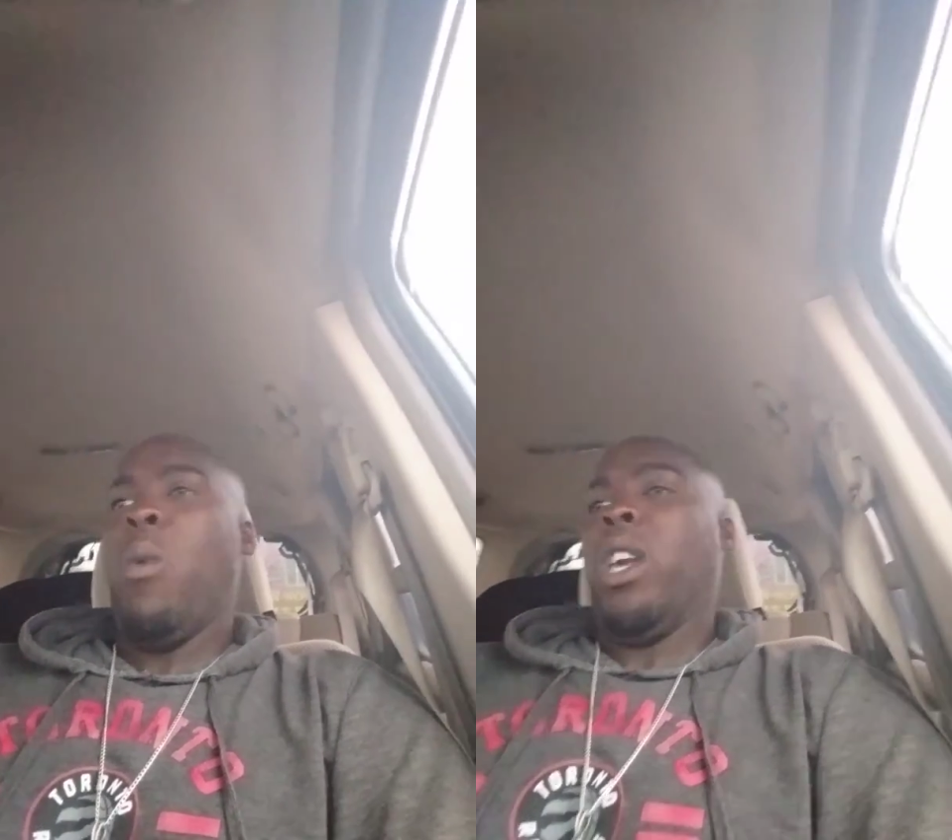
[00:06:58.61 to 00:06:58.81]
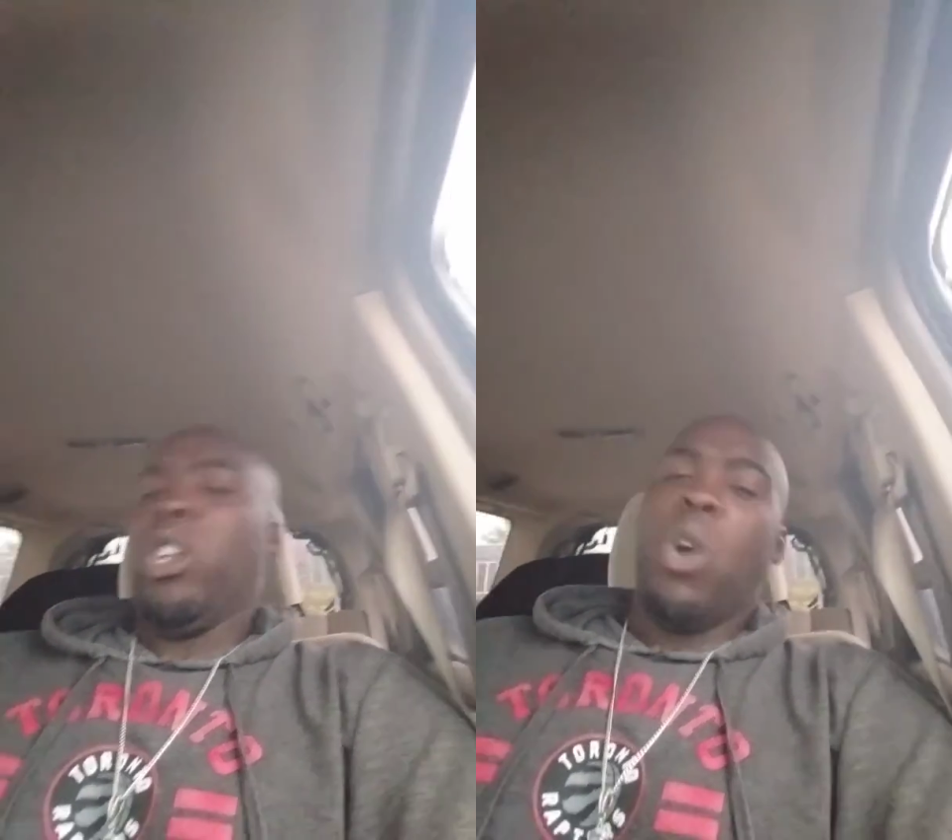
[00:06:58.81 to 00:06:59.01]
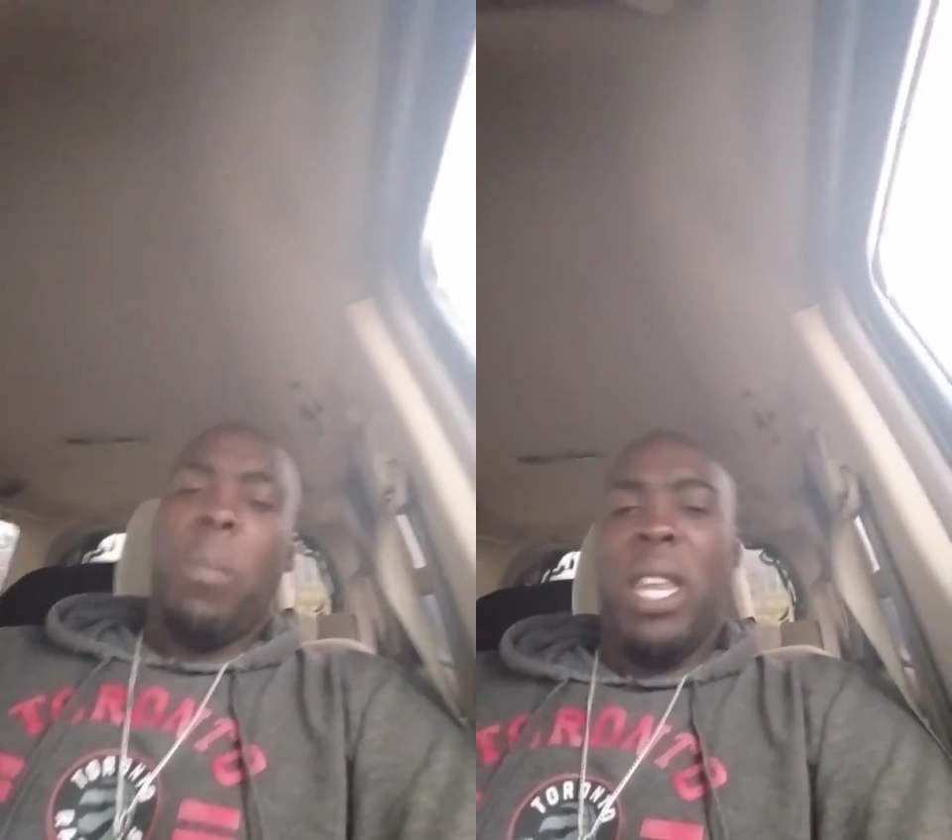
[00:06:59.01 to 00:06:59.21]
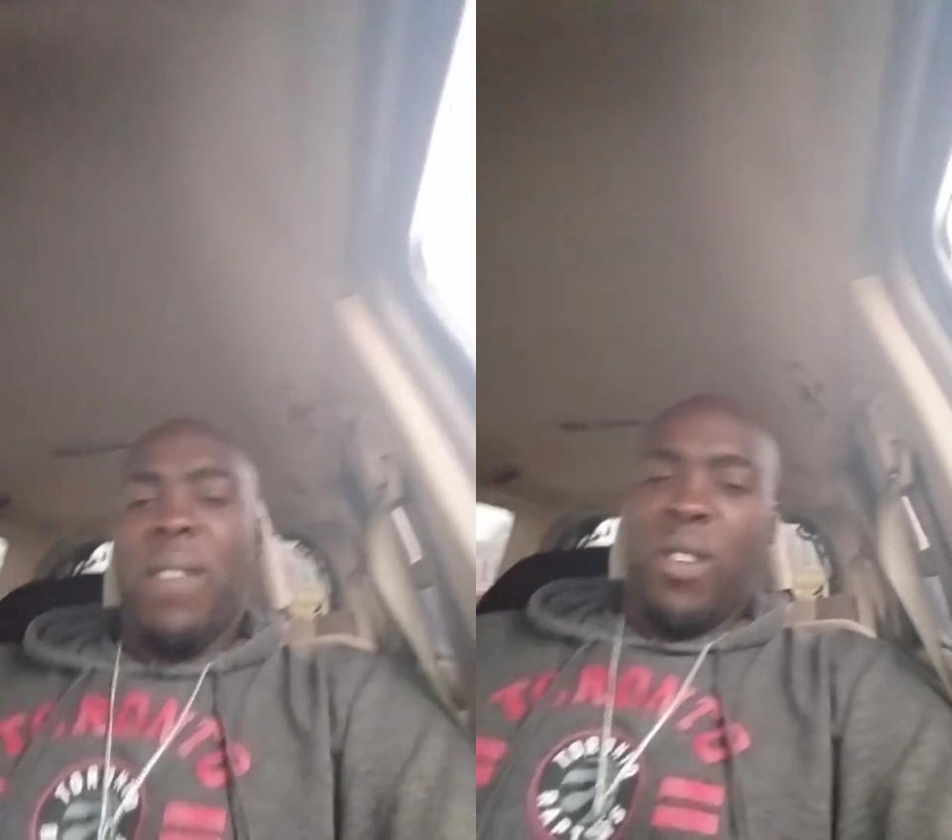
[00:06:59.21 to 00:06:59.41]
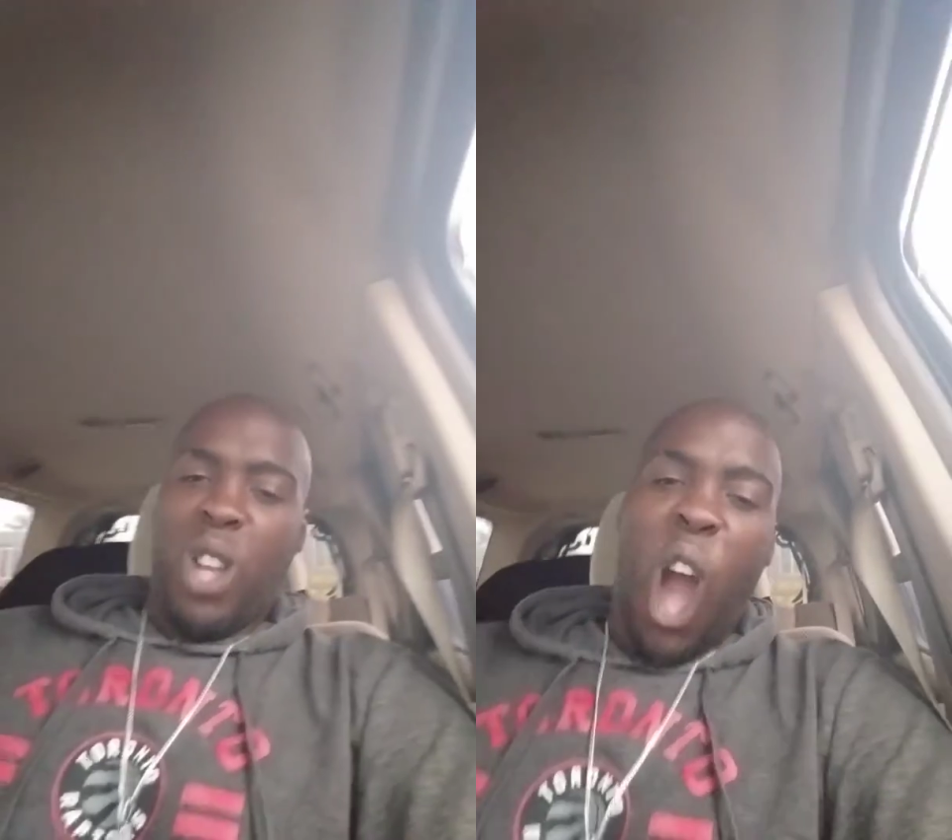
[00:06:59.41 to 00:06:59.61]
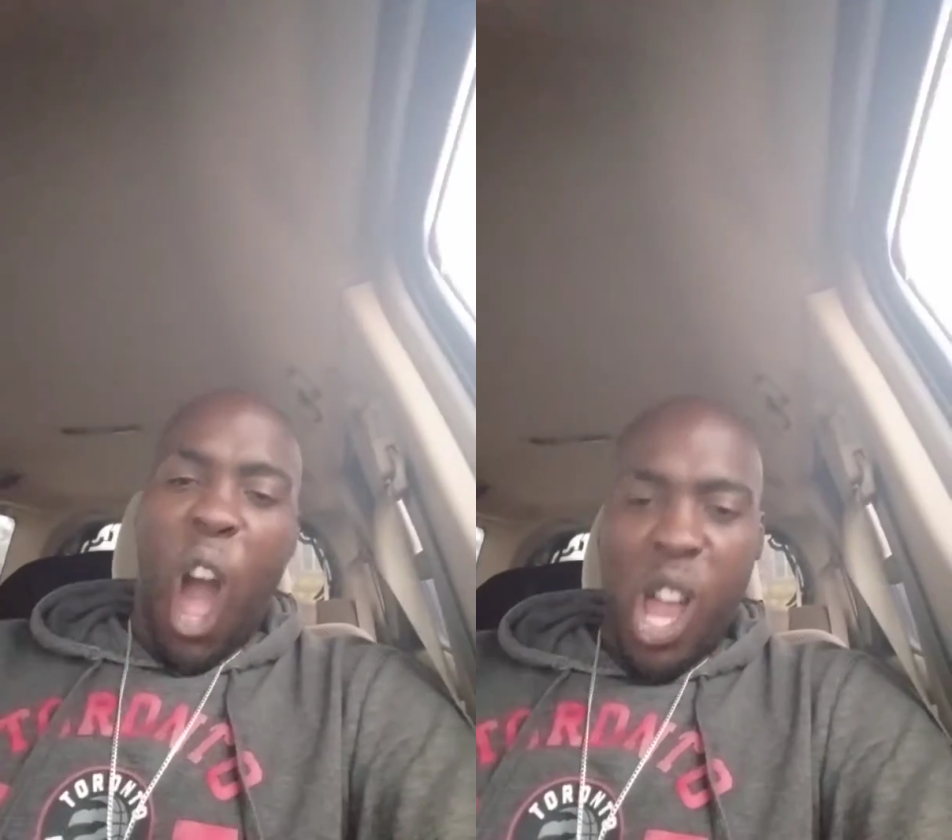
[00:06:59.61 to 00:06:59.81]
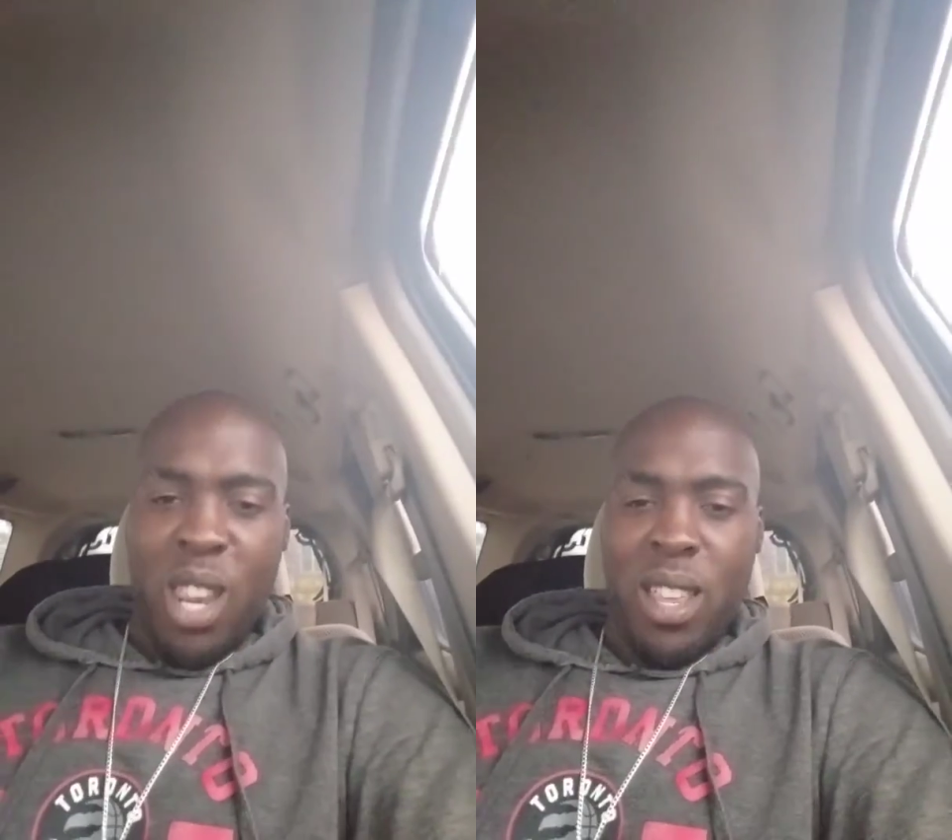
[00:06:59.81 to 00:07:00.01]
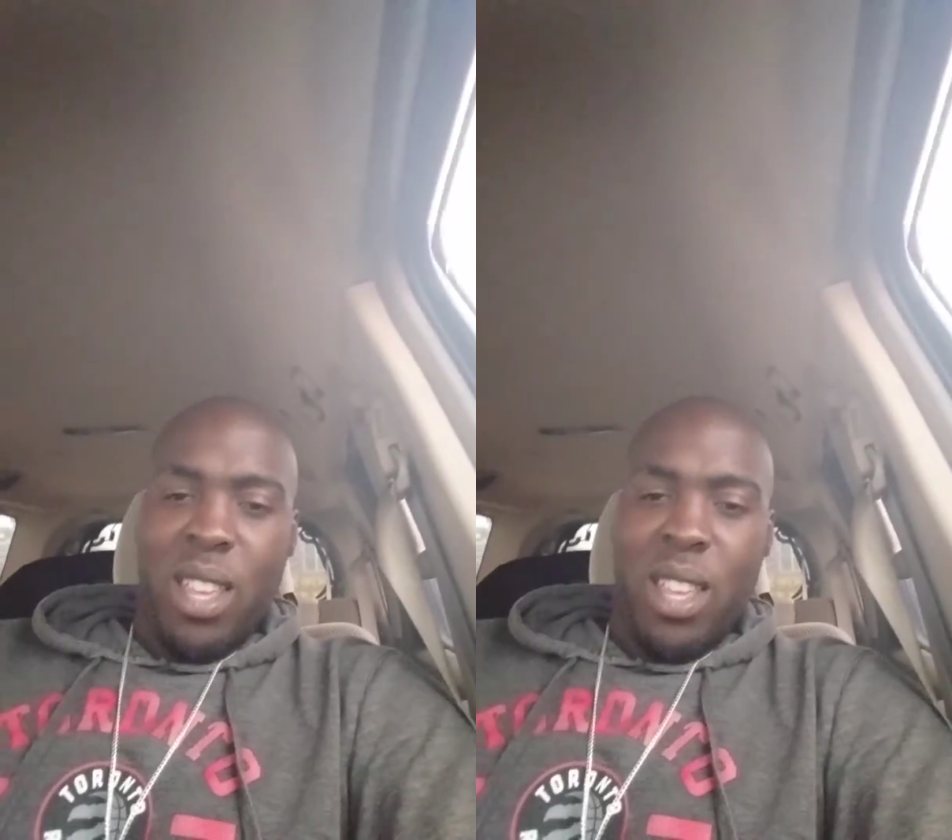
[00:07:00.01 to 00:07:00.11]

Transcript: What? You don't believe in God?